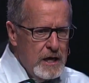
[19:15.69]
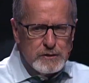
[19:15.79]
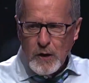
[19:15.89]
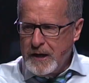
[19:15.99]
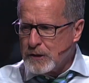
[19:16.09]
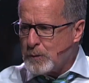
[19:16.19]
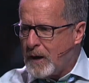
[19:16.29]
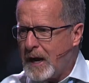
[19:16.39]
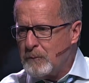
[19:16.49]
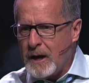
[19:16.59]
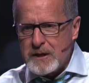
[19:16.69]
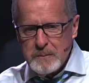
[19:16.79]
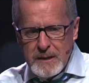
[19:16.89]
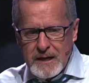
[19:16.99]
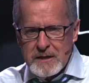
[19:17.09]
so here's what I
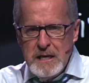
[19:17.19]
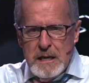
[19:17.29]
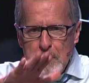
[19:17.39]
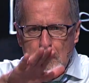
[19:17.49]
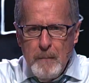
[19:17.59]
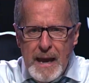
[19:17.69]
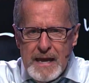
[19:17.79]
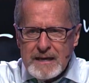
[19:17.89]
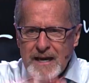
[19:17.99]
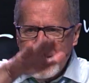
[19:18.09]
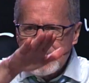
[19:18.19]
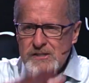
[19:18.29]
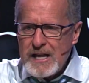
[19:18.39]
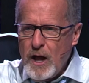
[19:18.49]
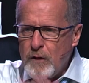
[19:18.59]
recommend. Make a
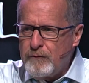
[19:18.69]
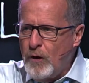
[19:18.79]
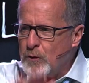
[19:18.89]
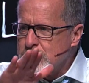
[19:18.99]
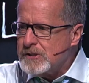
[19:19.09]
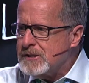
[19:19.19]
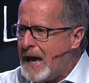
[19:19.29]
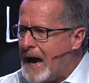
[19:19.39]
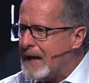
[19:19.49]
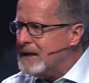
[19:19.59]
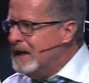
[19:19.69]
cell phone stack